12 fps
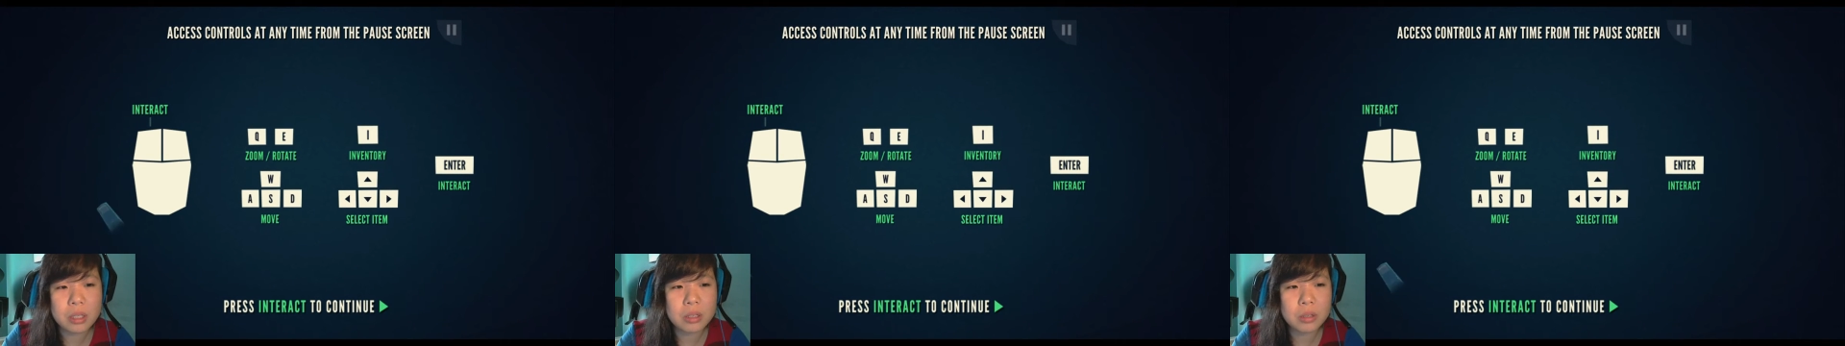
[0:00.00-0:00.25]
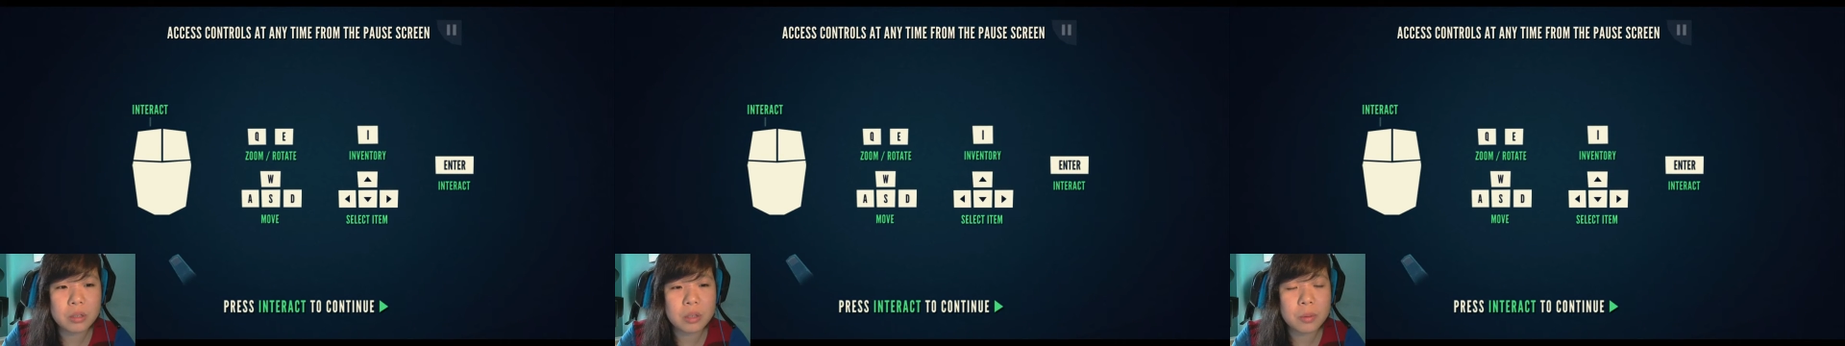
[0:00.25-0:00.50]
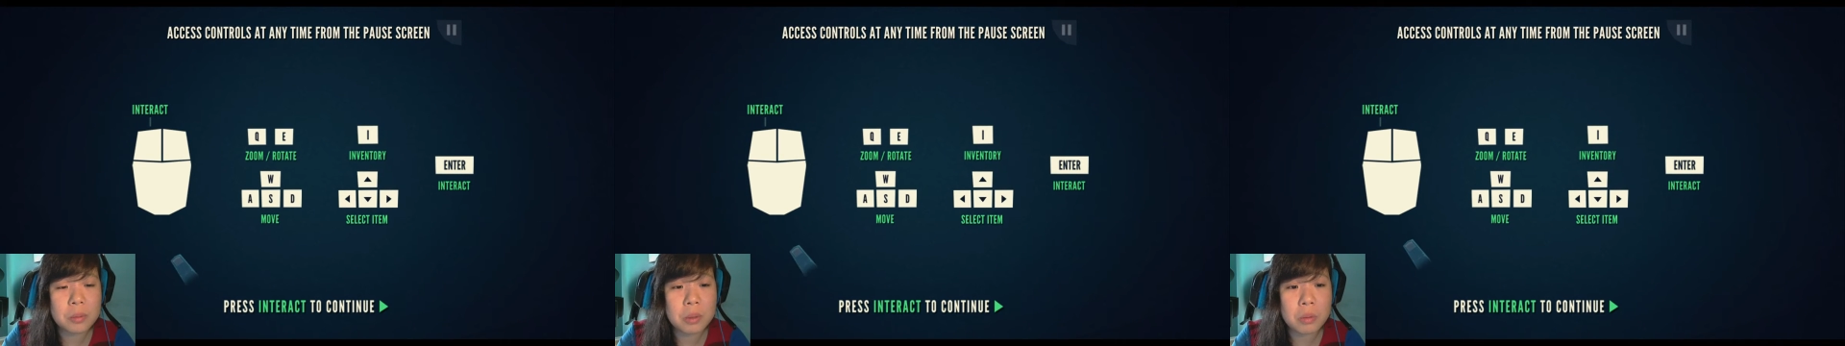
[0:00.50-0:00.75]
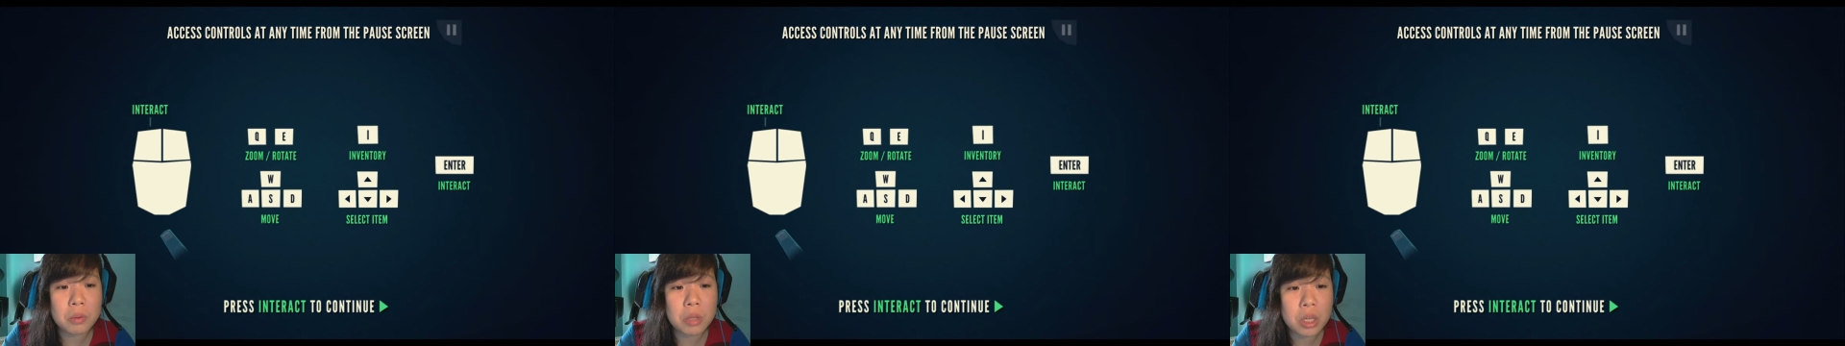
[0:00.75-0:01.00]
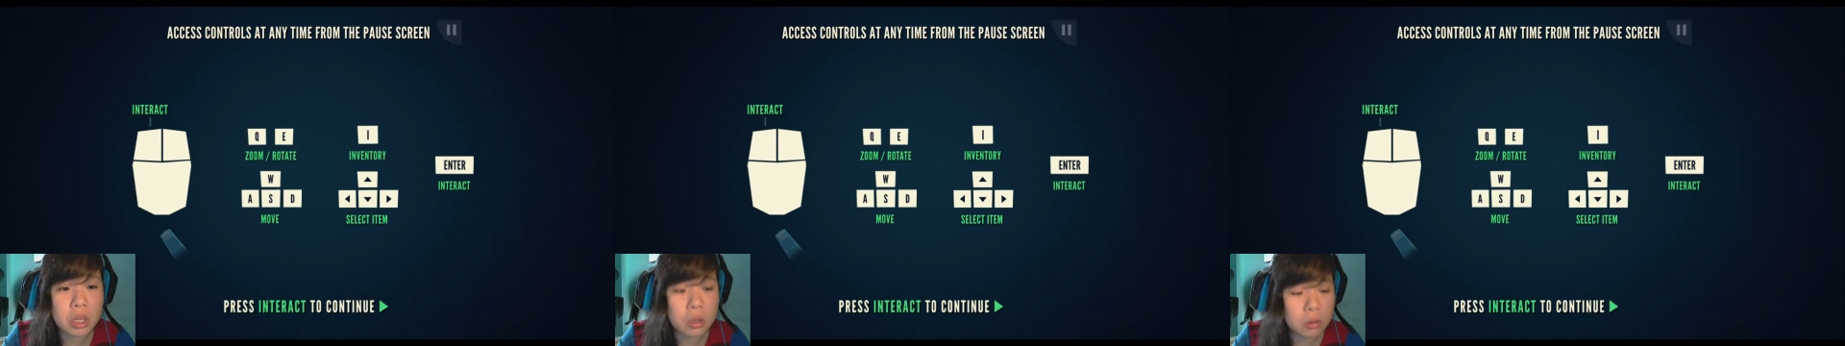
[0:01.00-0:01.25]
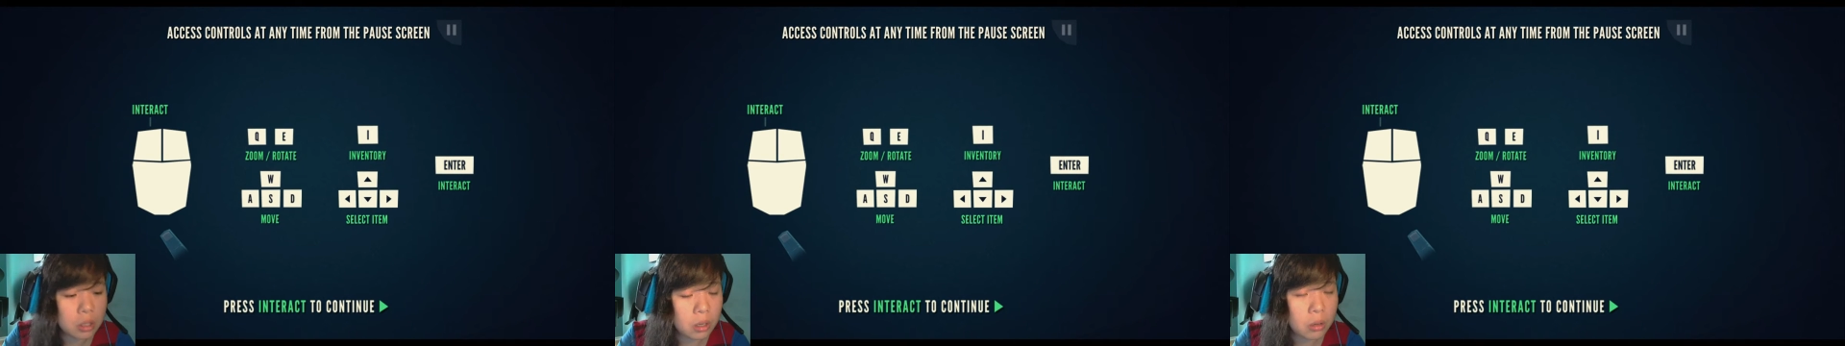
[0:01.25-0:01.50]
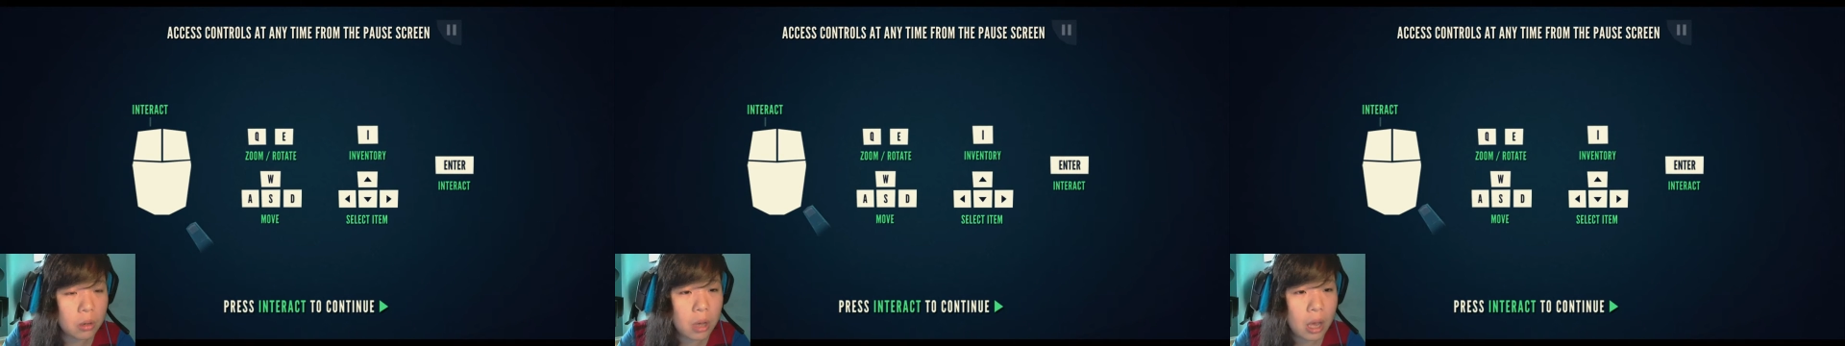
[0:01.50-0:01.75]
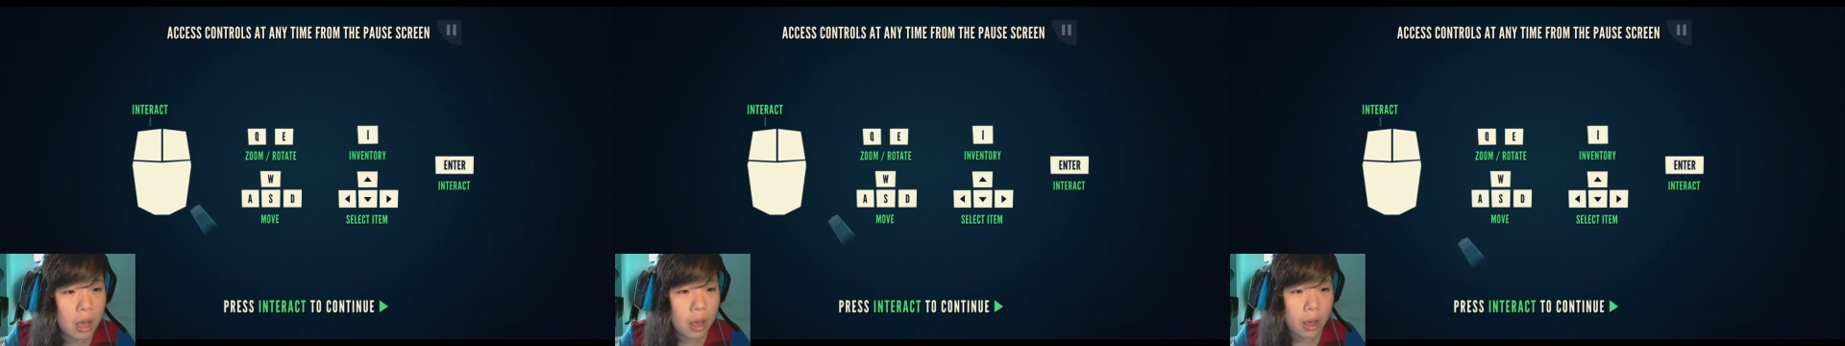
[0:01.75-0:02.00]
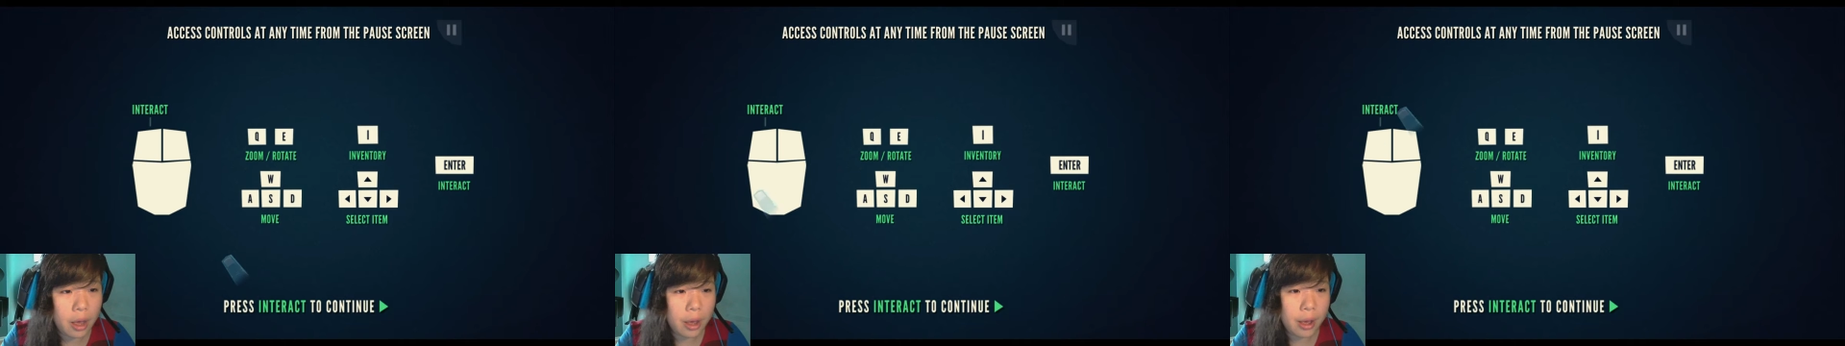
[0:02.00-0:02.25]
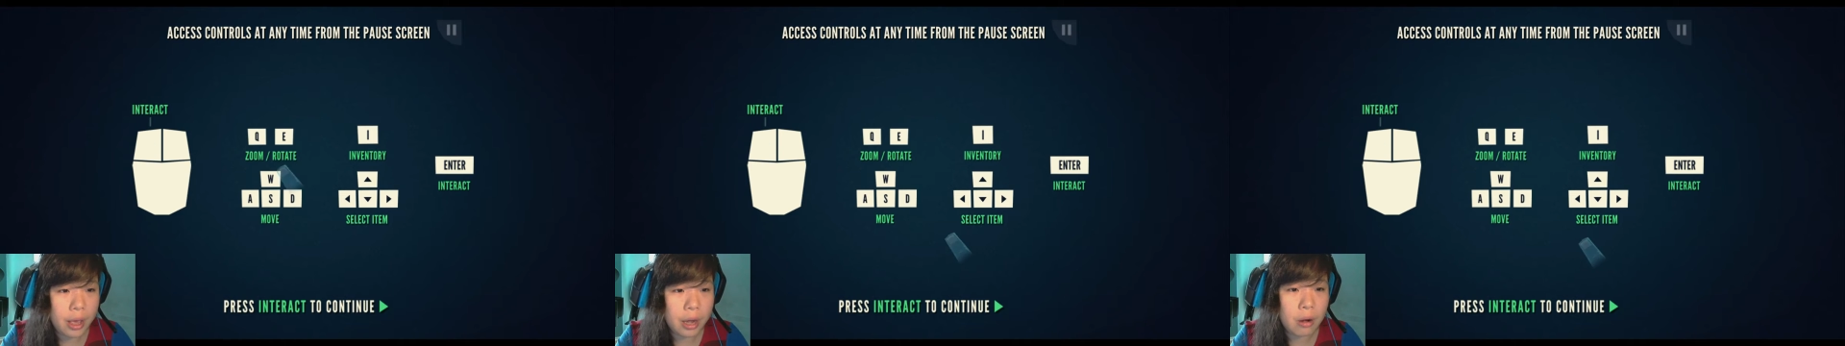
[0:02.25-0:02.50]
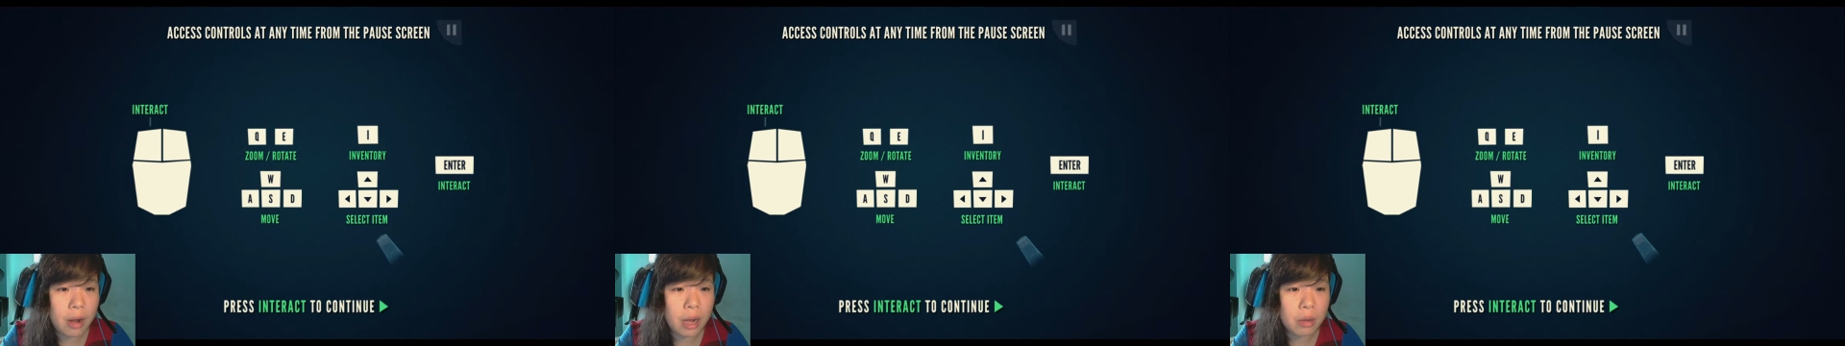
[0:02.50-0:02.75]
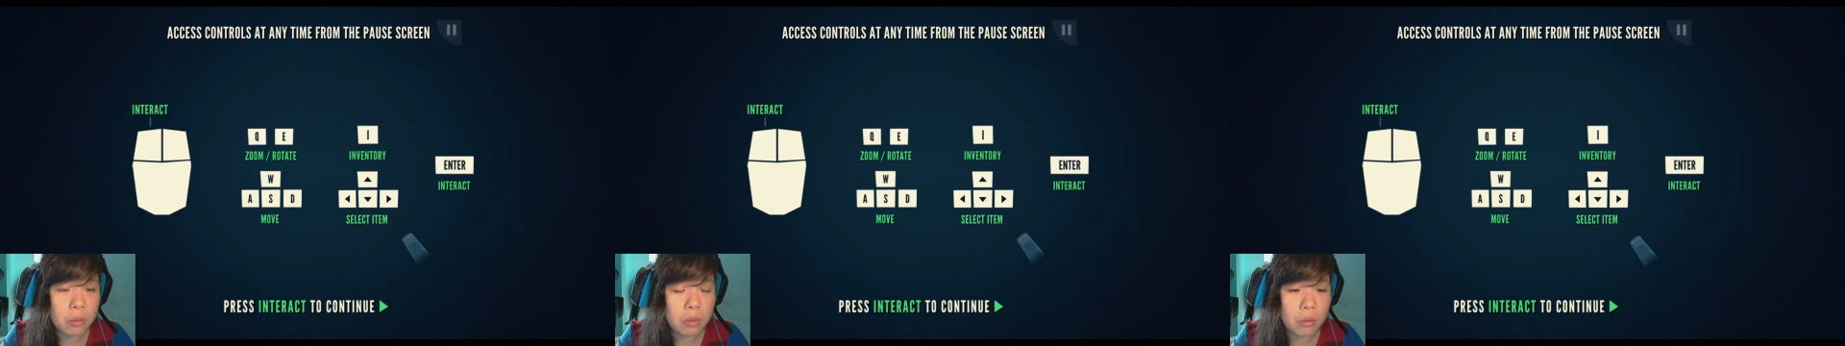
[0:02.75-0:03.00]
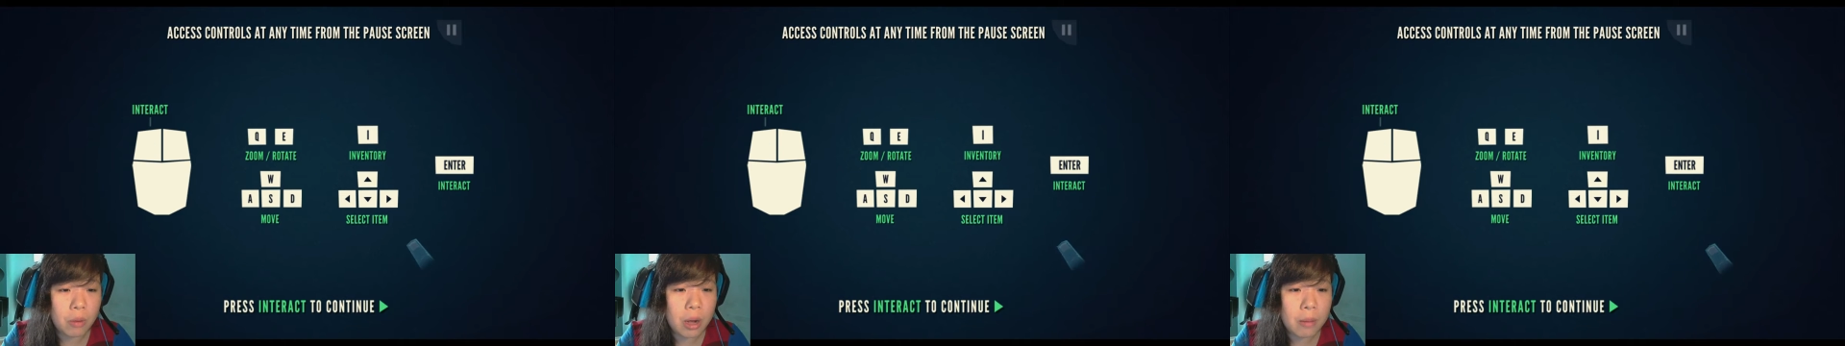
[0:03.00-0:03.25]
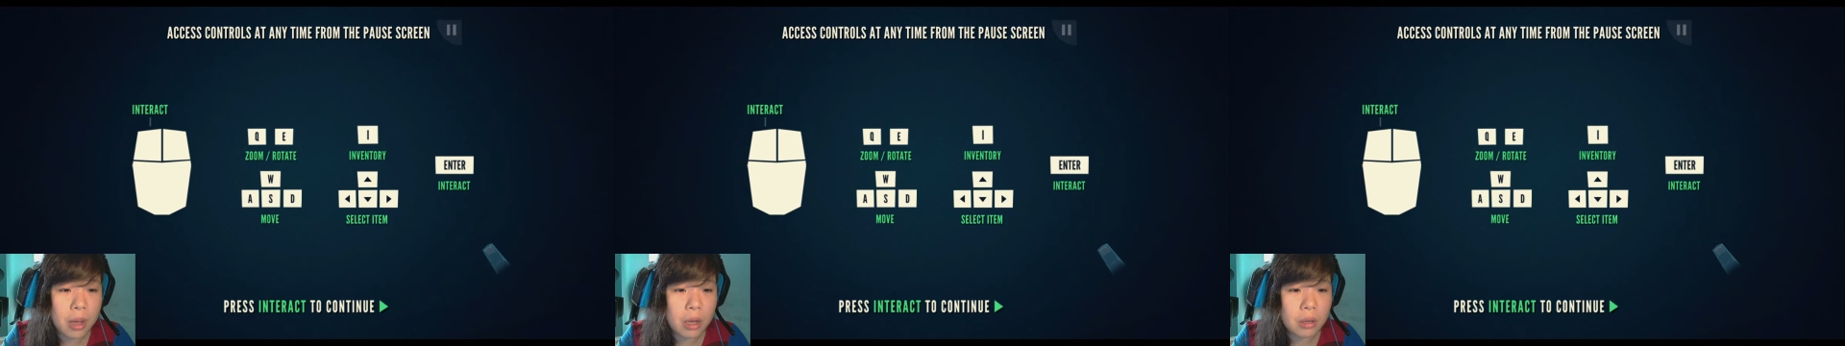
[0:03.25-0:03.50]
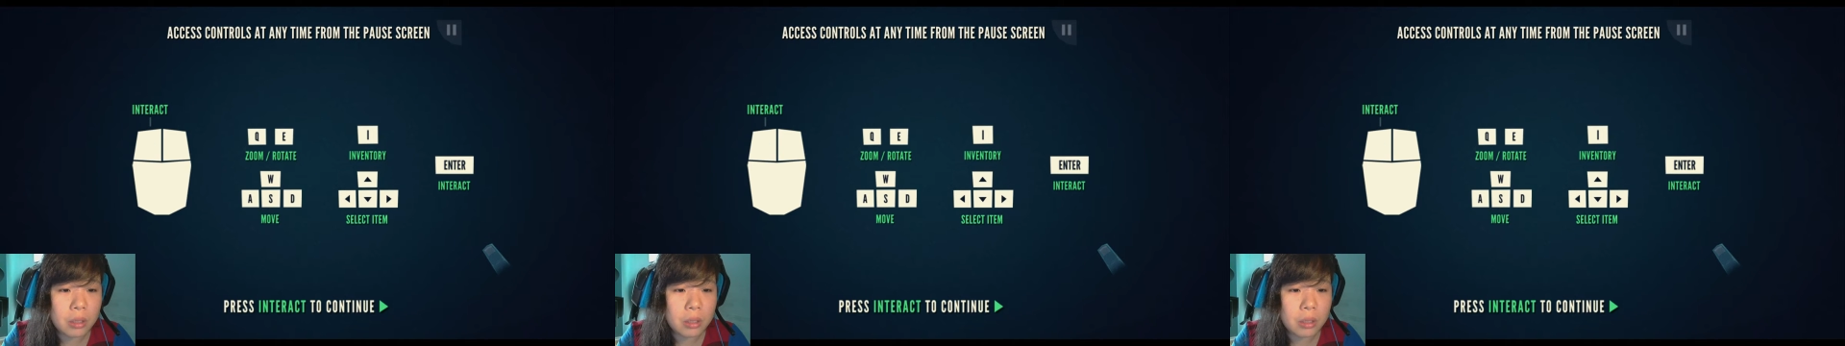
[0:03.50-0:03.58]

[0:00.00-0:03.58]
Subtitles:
It's supposed to be really cute. So interact with your right mouse,